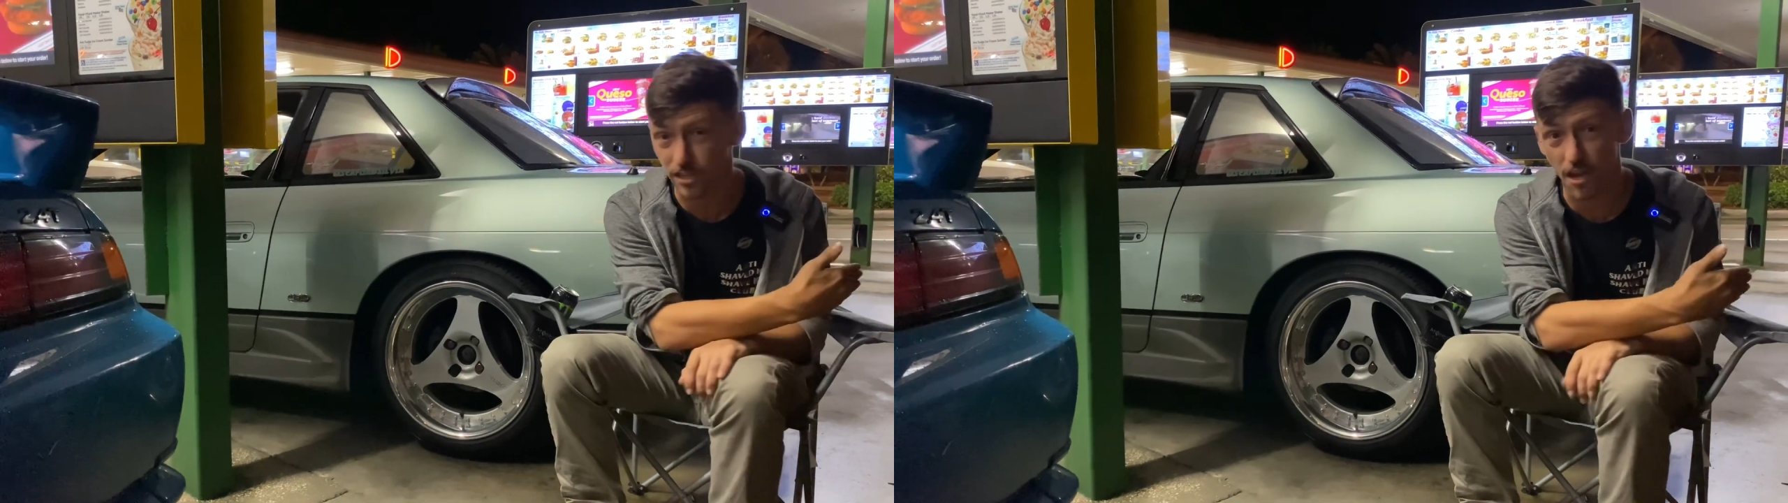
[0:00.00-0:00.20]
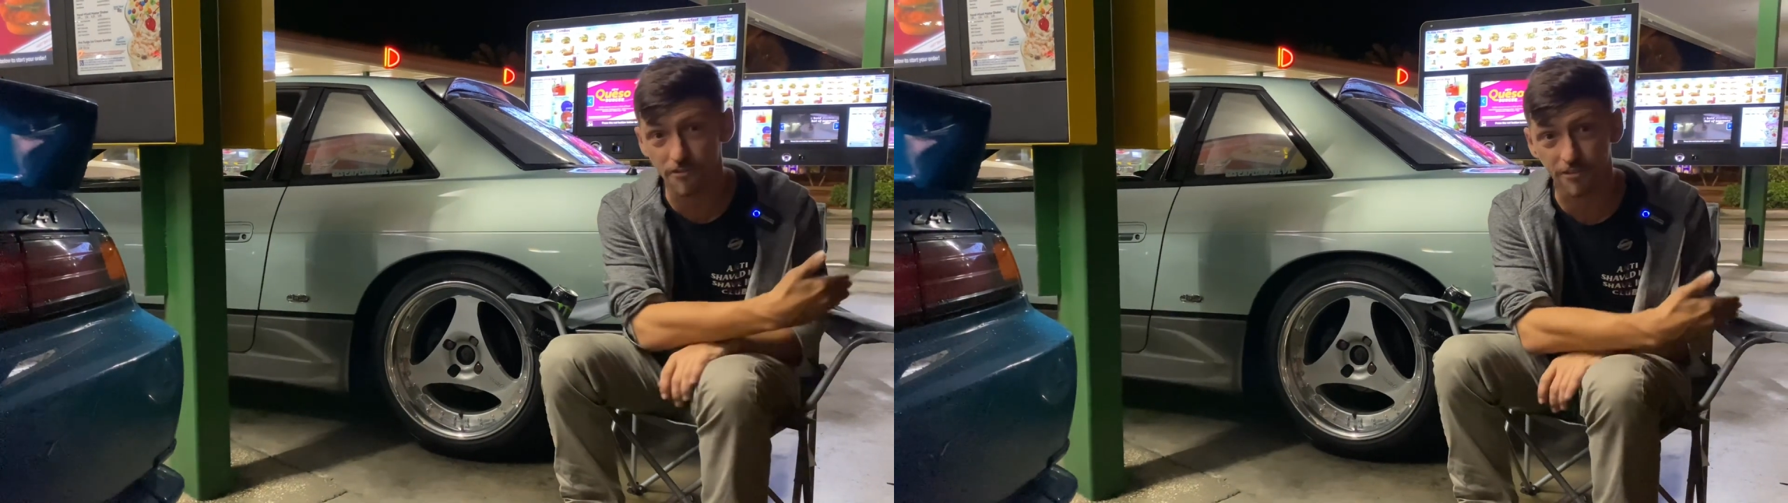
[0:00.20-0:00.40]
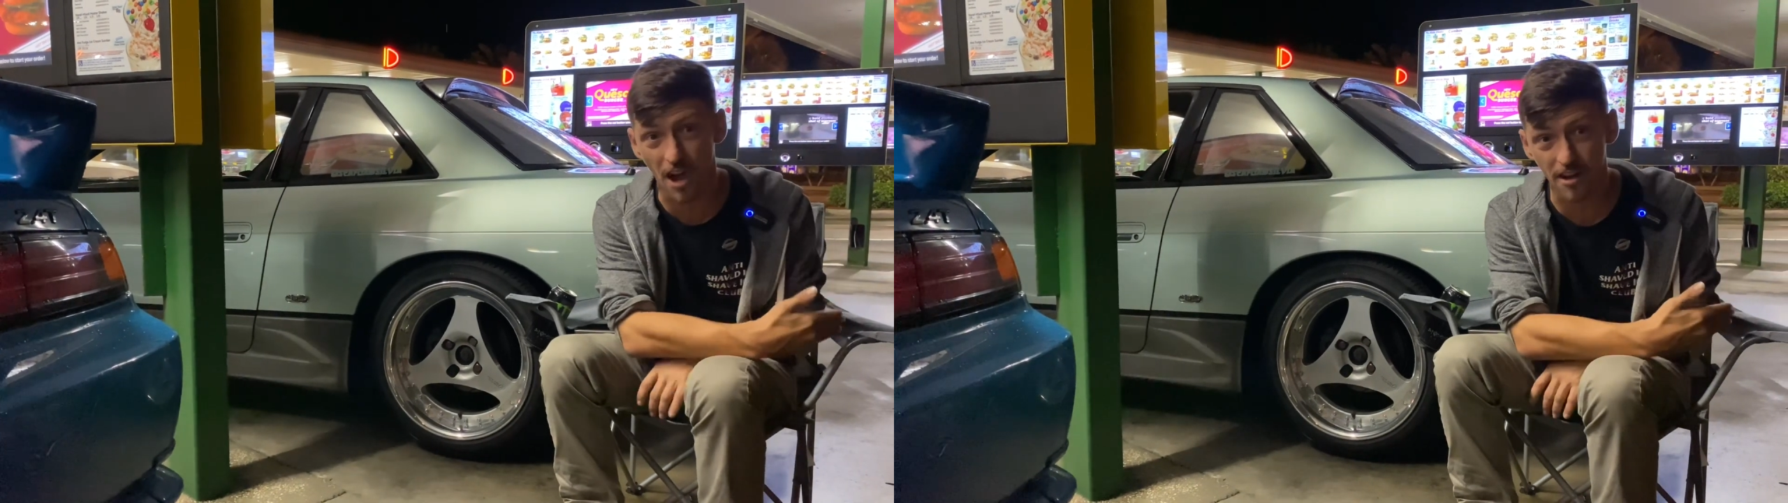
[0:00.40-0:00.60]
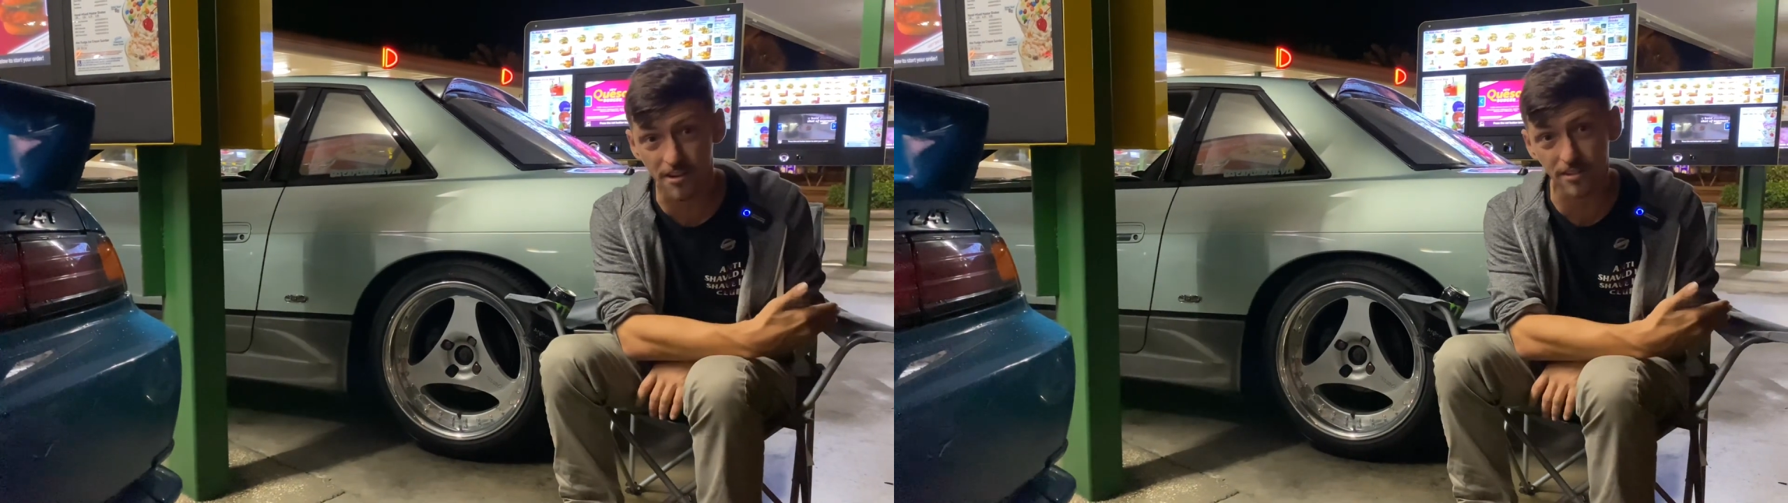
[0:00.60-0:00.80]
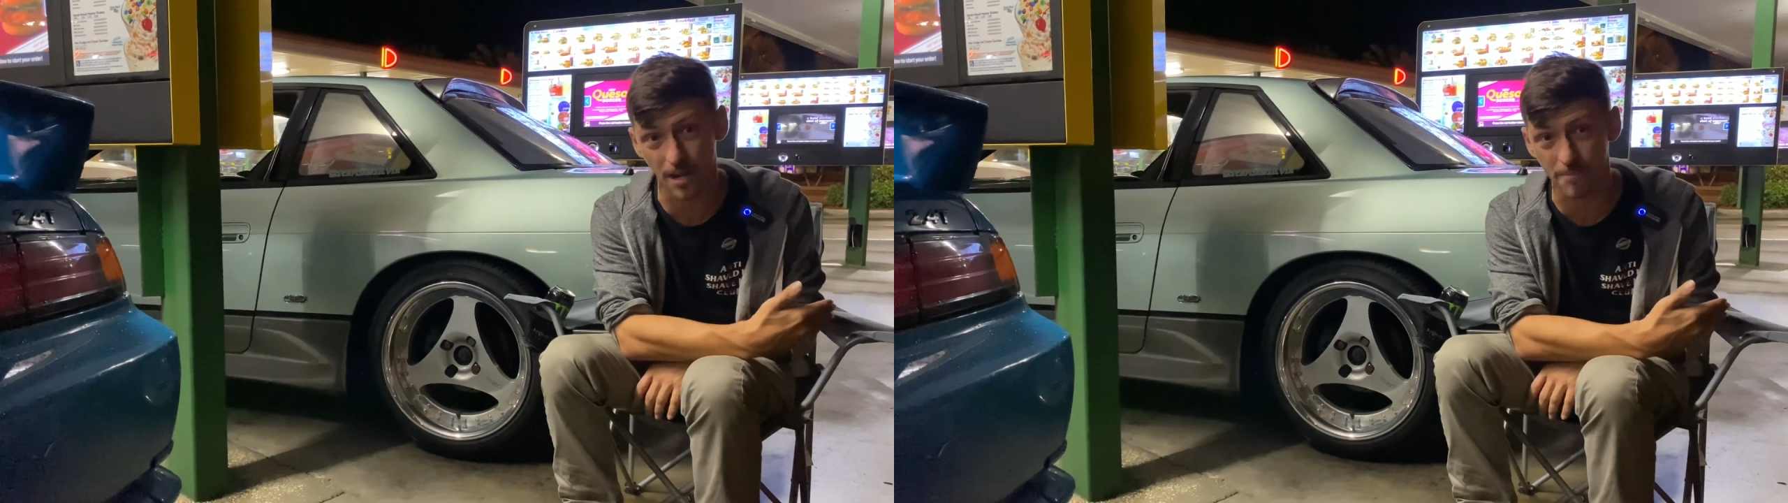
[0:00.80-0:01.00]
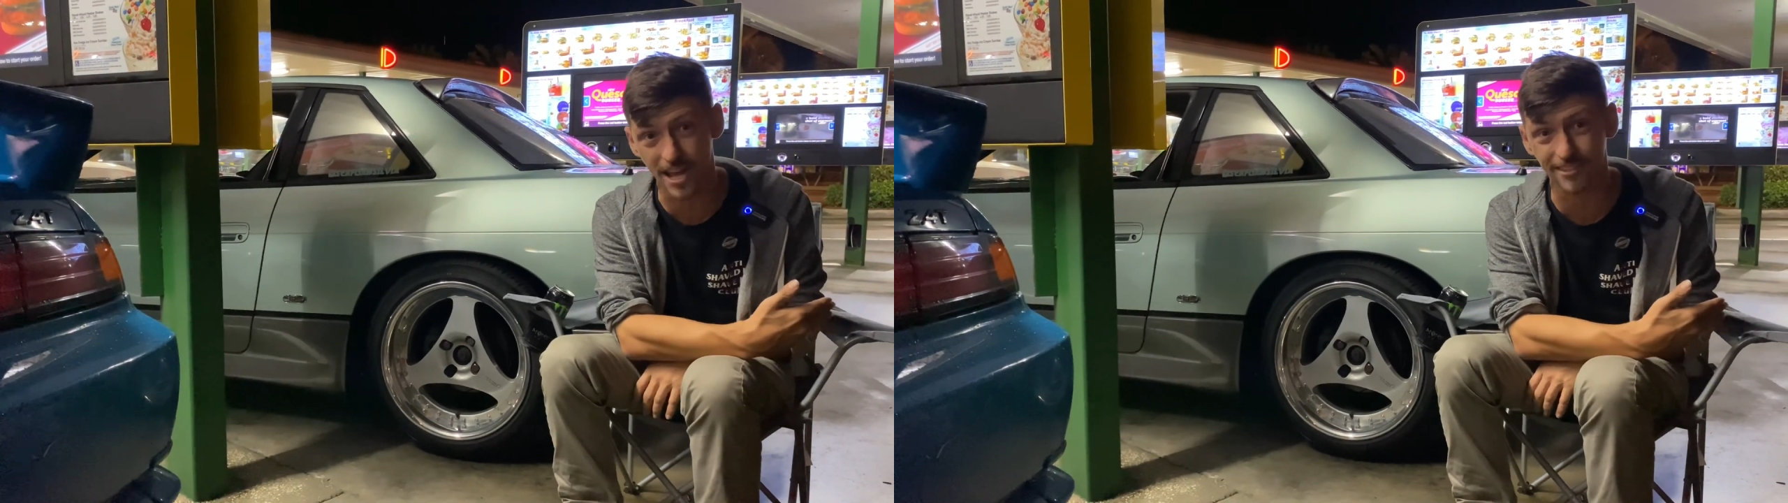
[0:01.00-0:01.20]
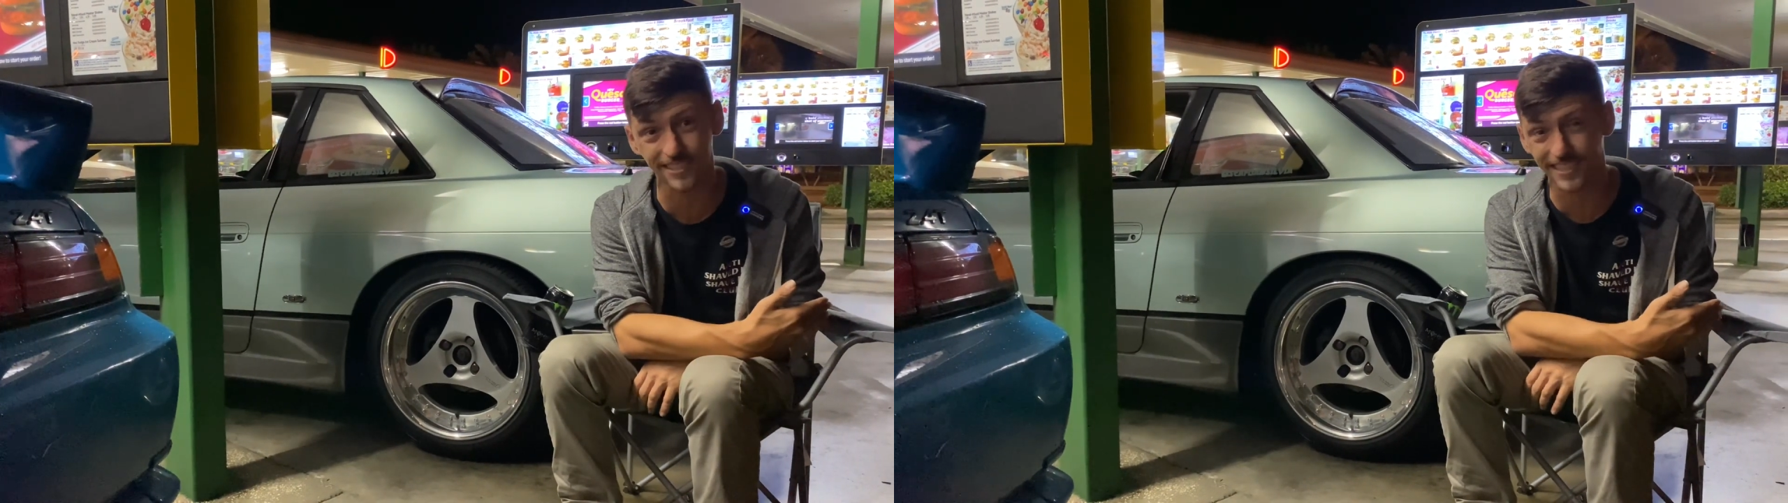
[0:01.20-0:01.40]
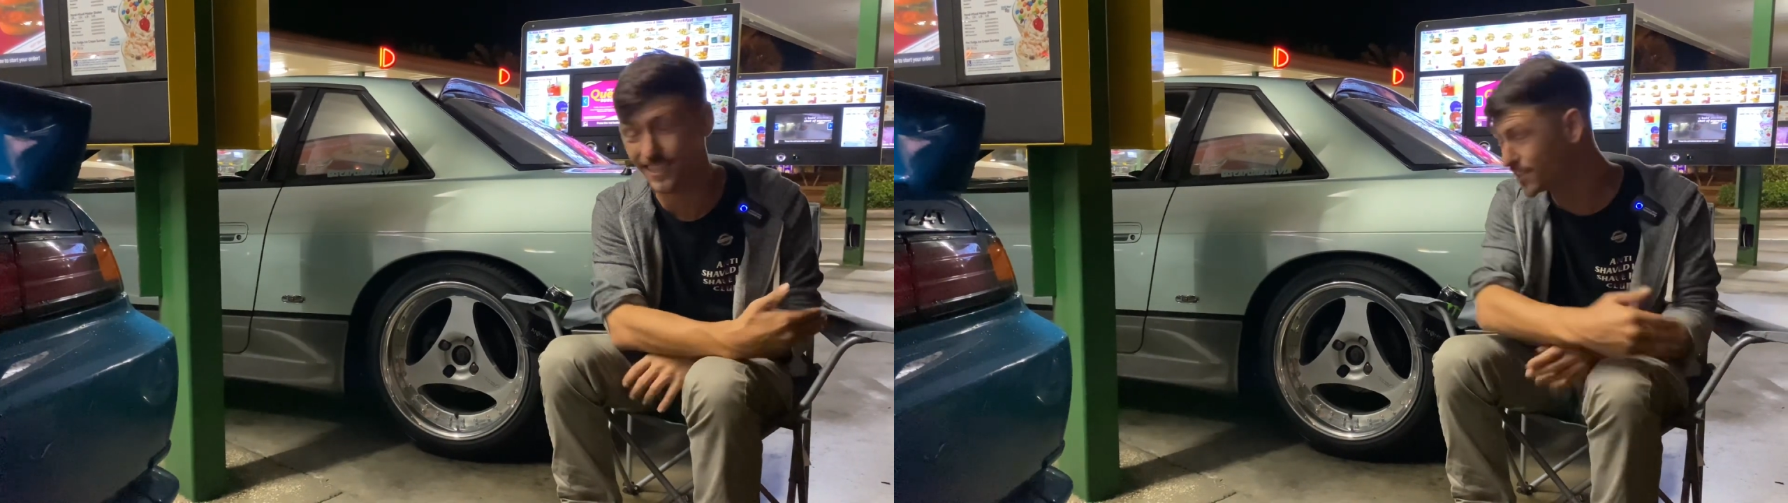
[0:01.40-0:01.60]
on fire, coming out to
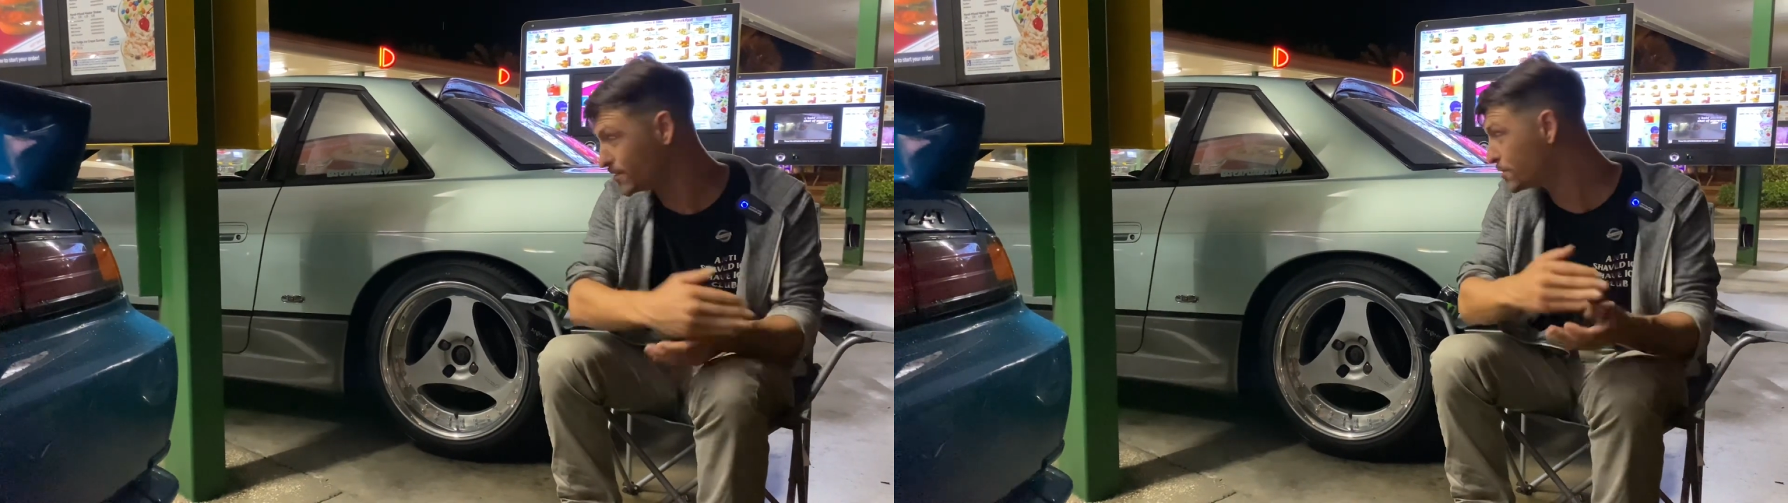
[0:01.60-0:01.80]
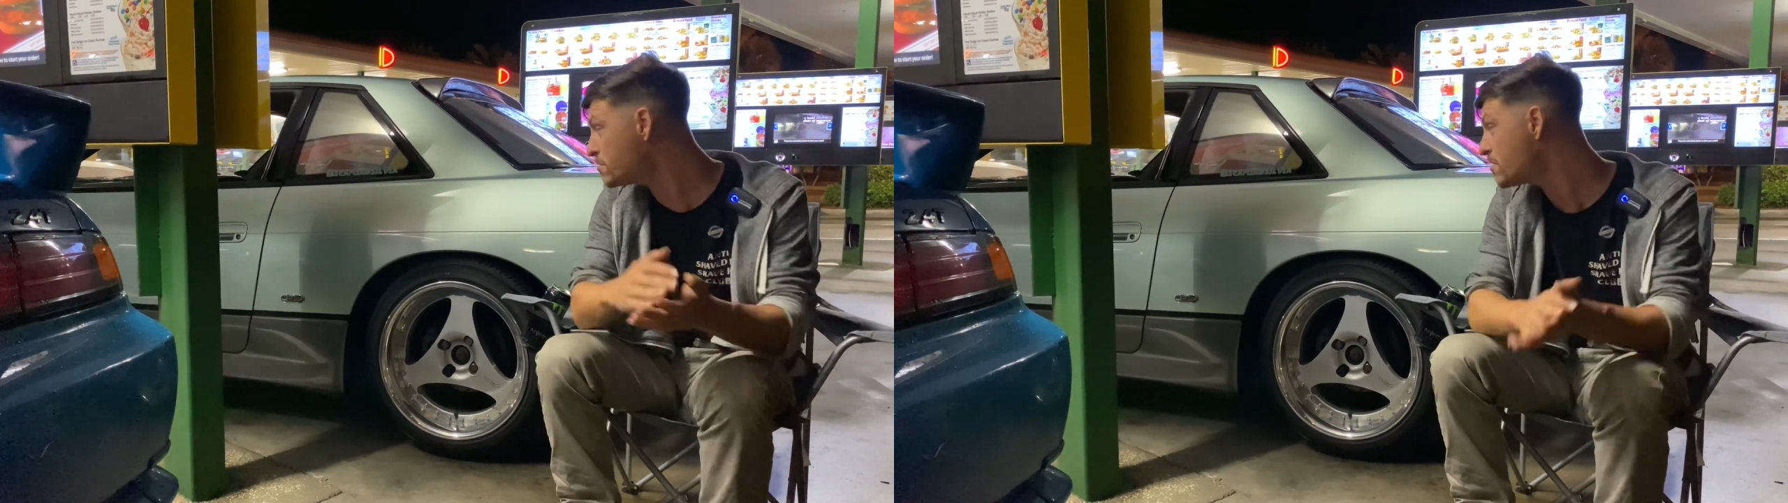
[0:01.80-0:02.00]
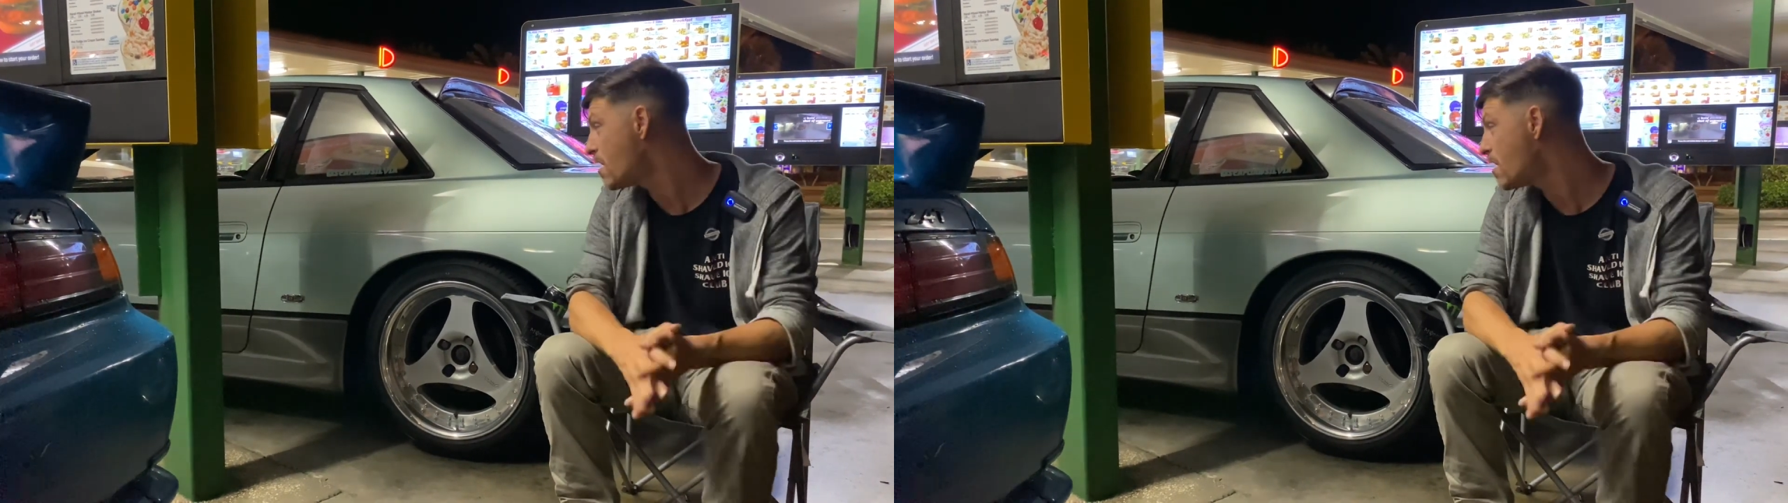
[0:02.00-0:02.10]
see you.